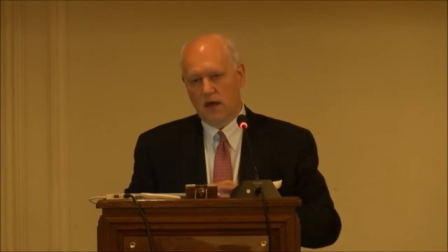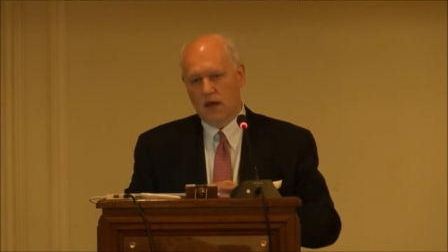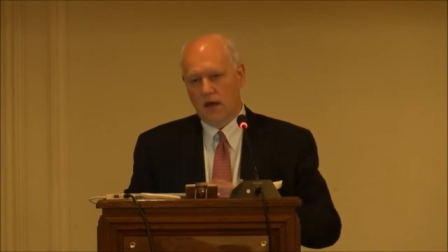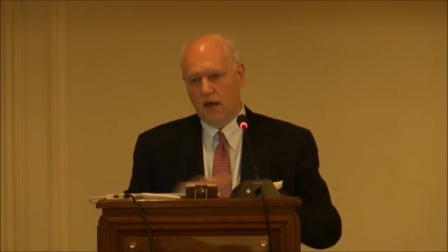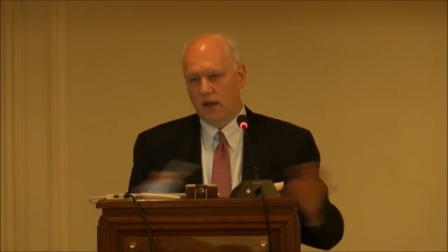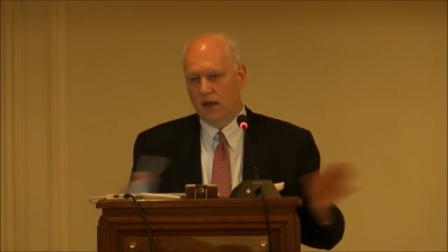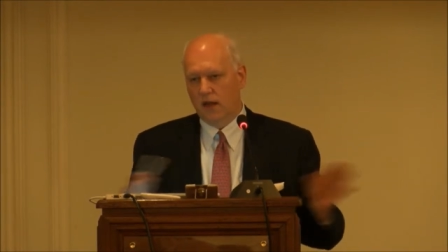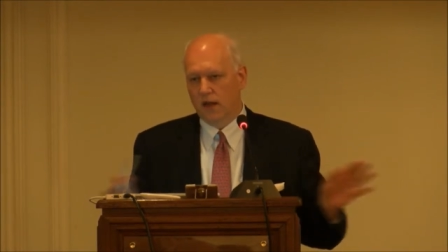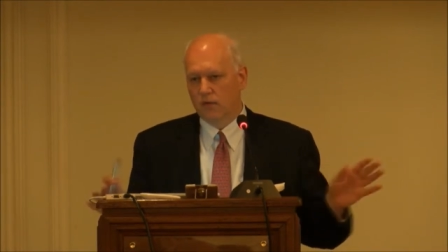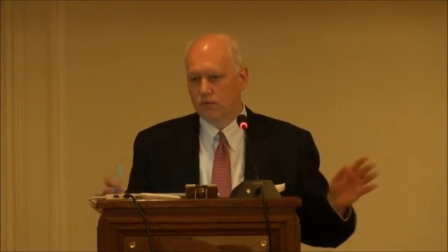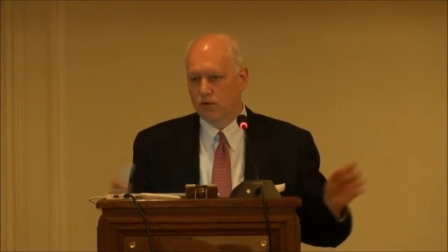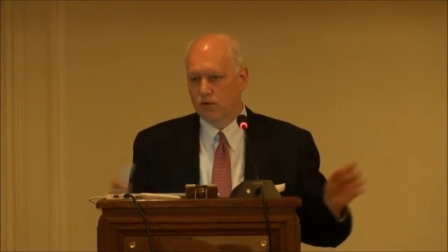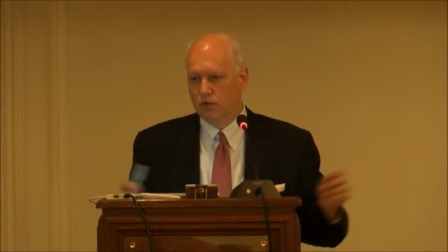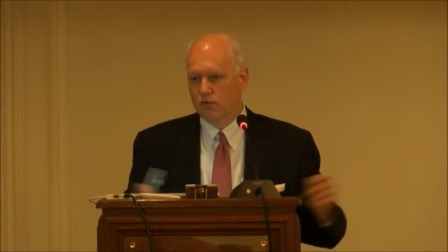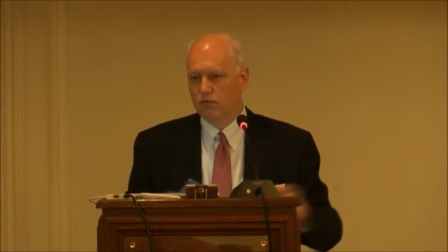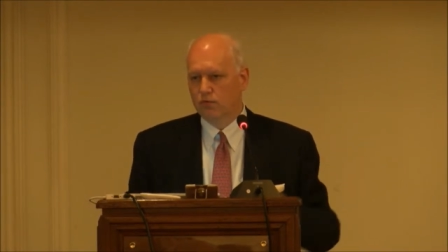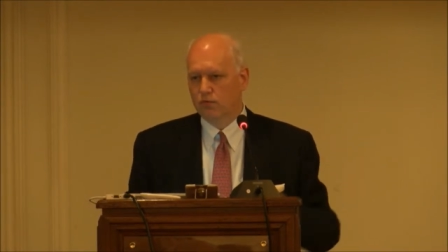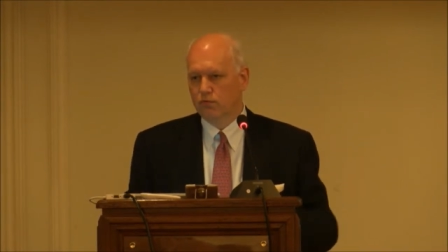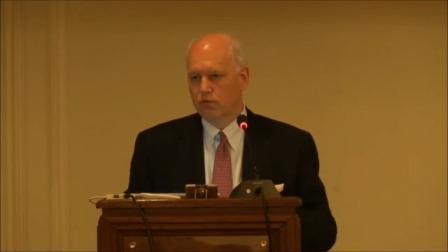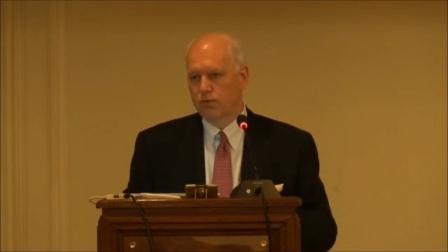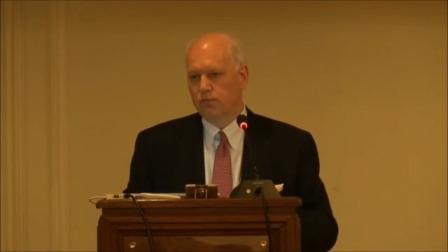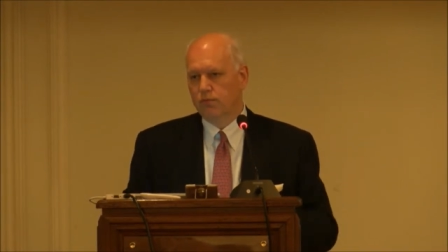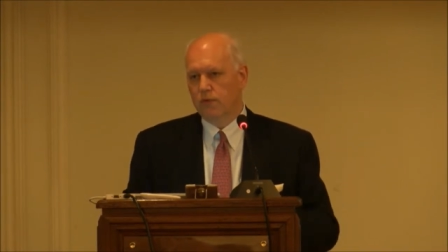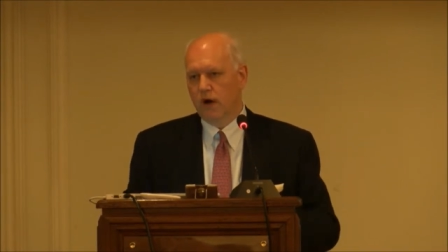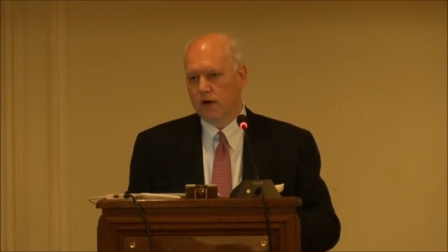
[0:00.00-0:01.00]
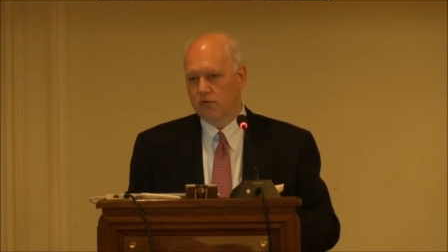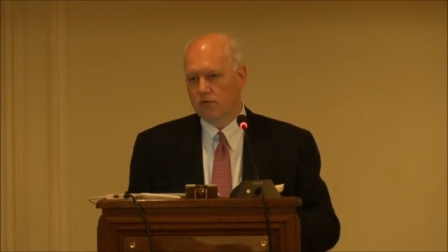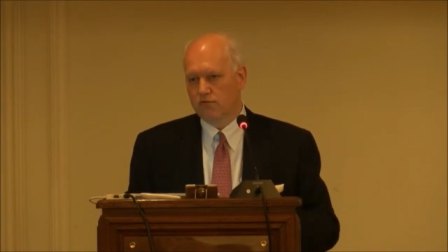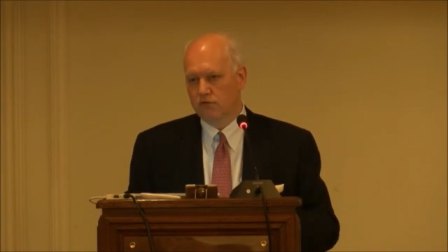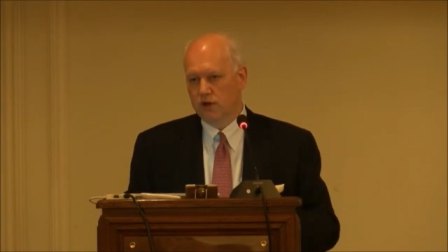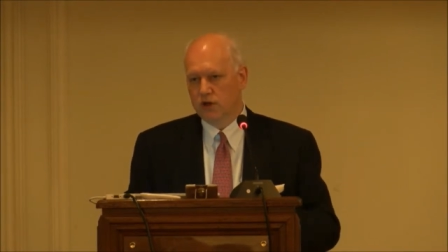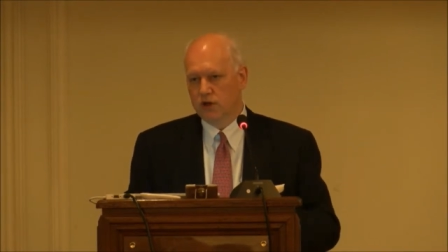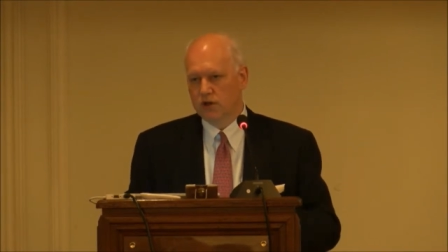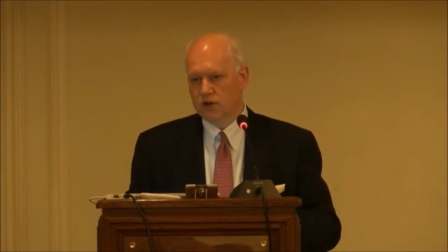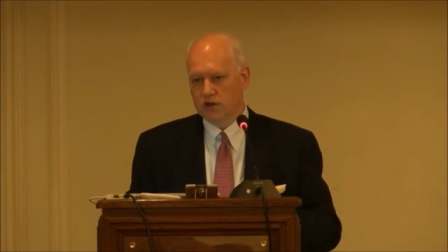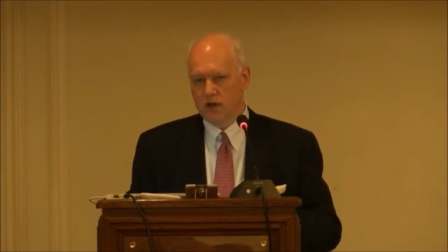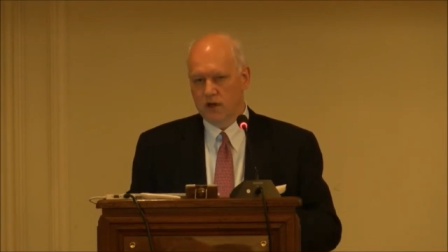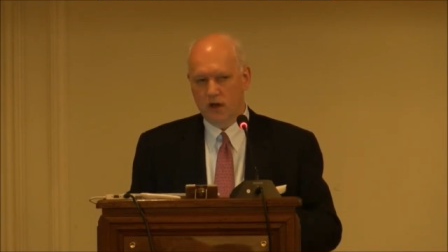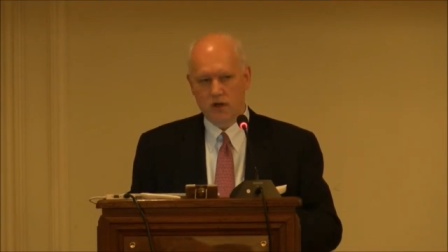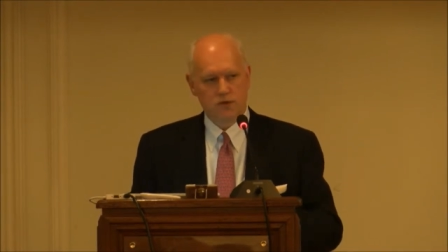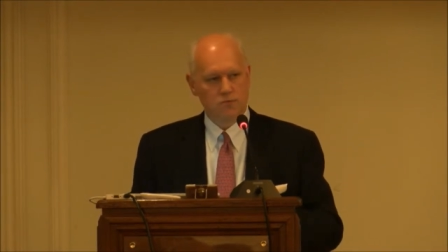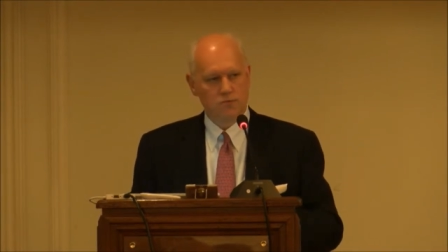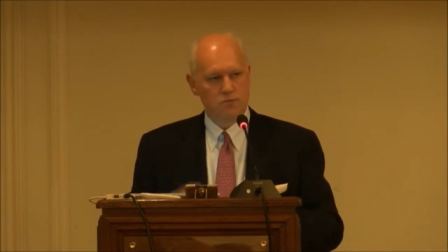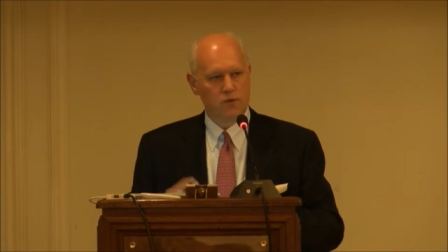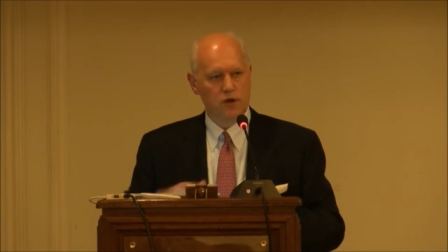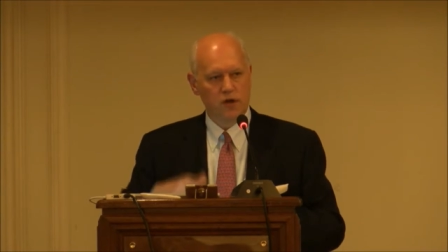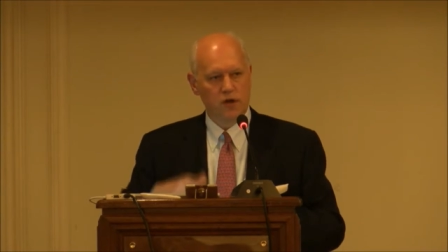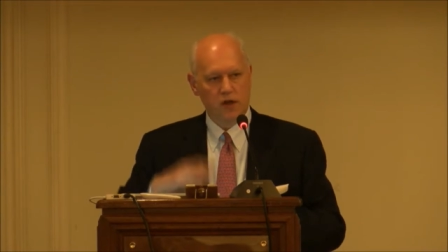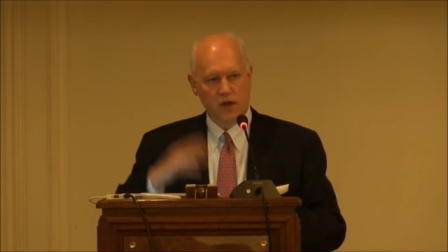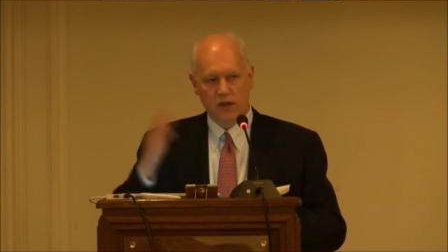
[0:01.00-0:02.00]
and then we, we might rediscuss
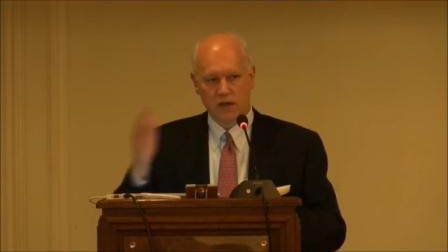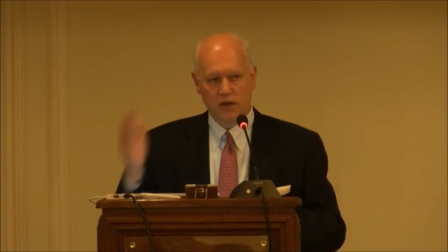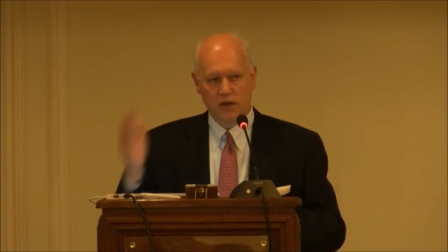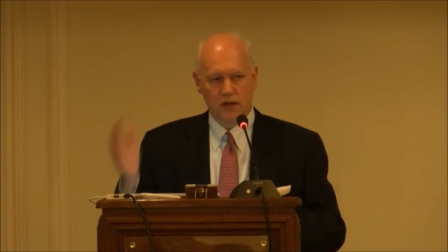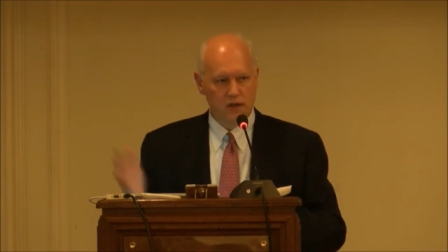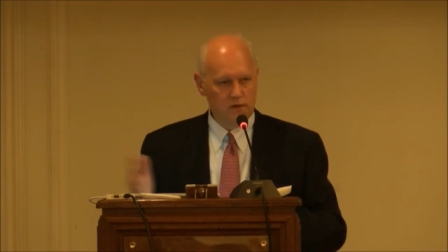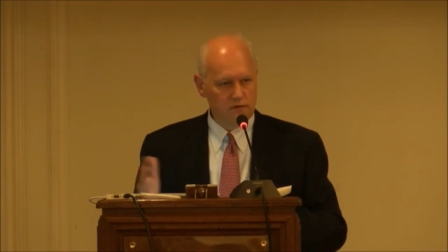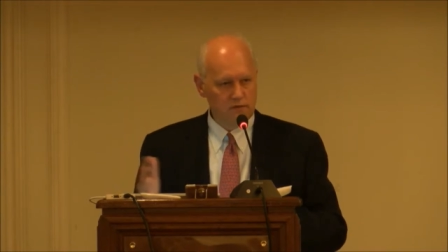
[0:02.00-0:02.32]
money at the